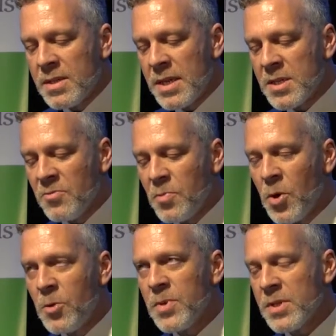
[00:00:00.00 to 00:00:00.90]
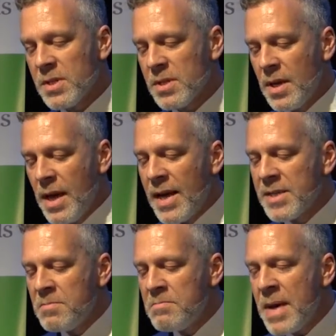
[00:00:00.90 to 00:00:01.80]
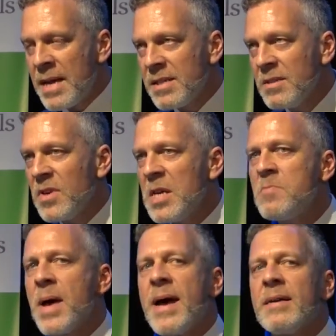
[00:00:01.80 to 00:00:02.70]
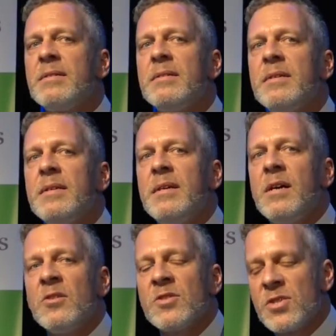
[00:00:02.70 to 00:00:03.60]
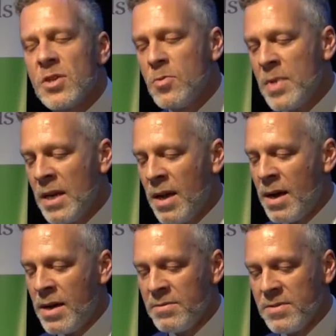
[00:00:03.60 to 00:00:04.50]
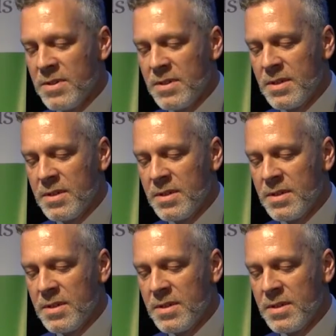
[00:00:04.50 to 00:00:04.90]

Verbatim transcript: and sense of purpose has a massive impact on so many lives.